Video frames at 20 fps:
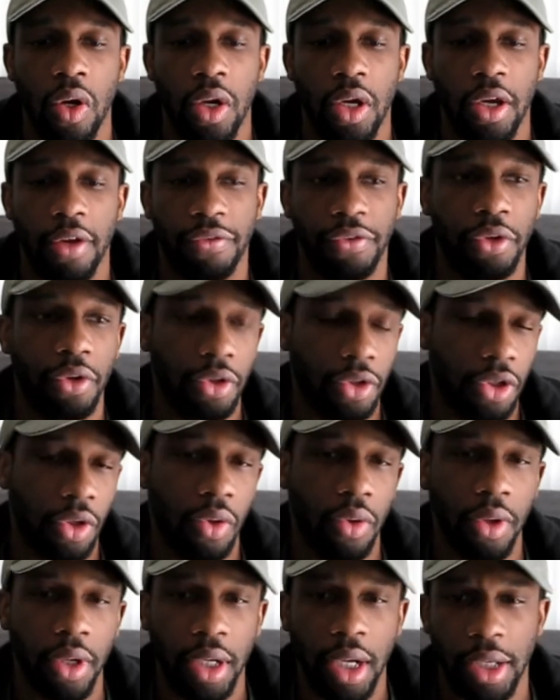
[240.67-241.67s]
if you're
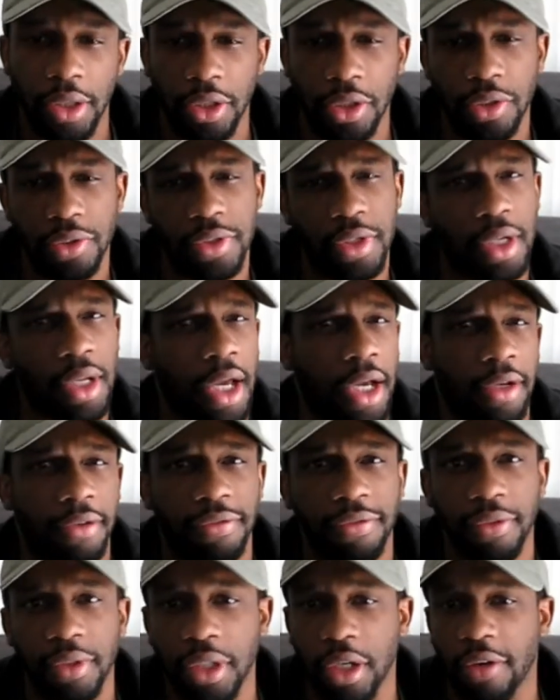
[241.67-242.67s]
doing, I think you said like
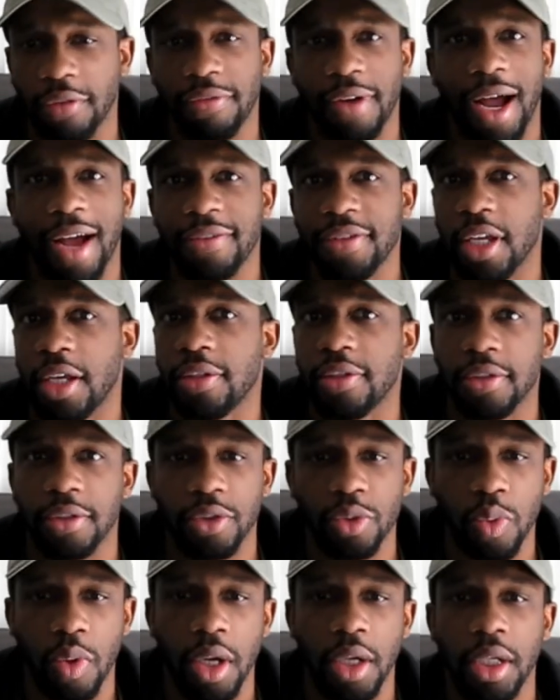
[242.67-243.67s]
5 sets of
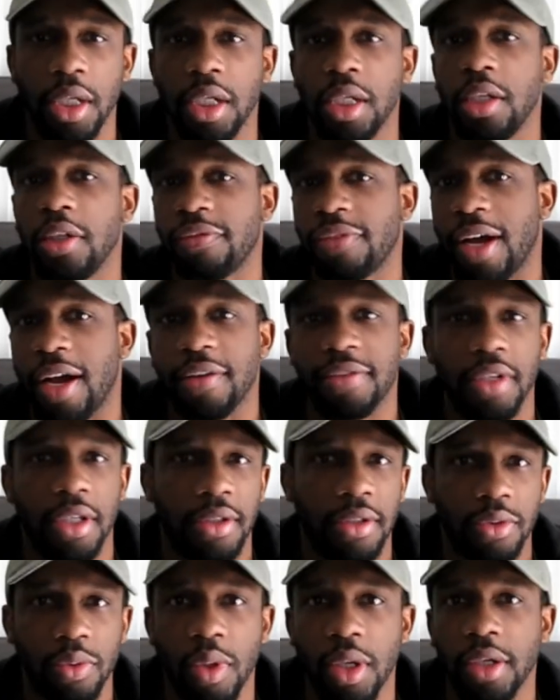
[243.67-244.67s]
20, 5
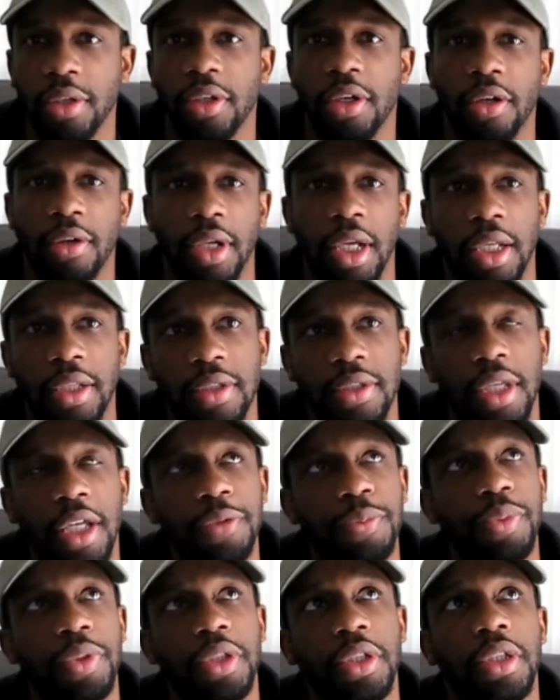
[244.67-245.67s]
sets of 20,
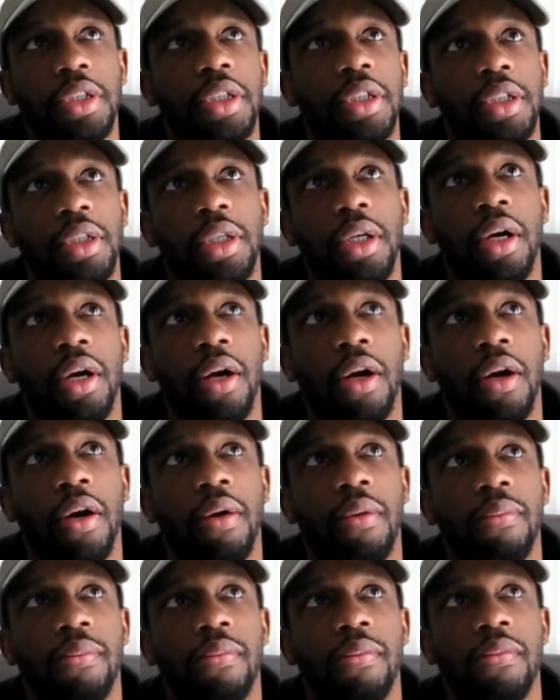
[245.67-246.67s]
that's pretty good.
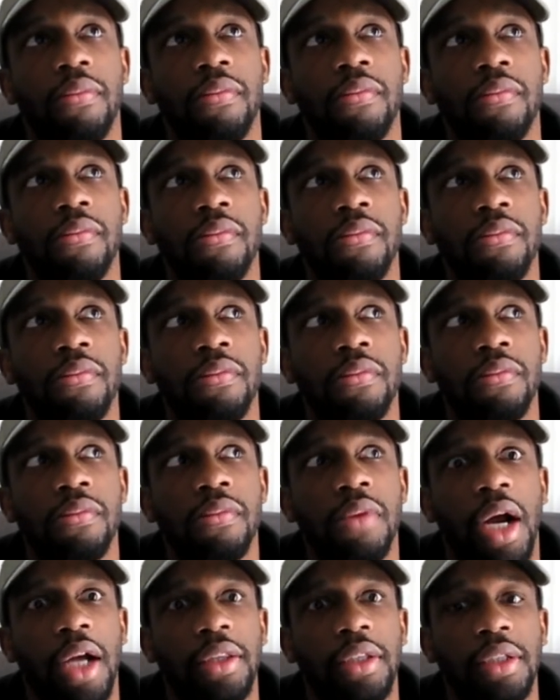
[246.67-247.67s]
I
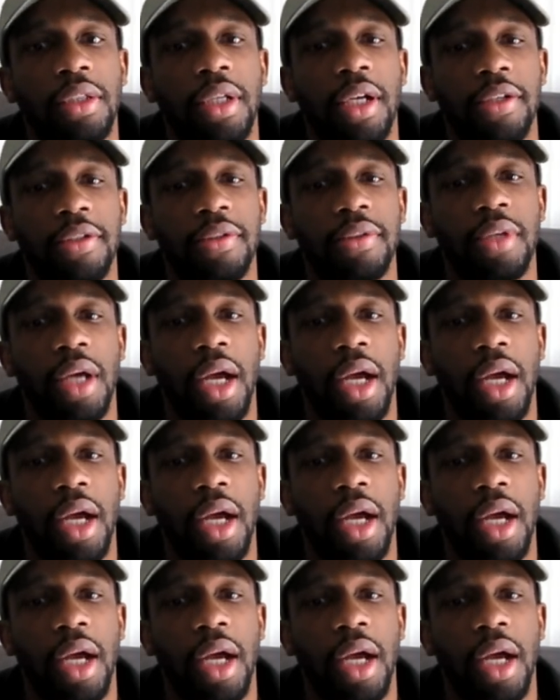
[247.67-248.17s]
think the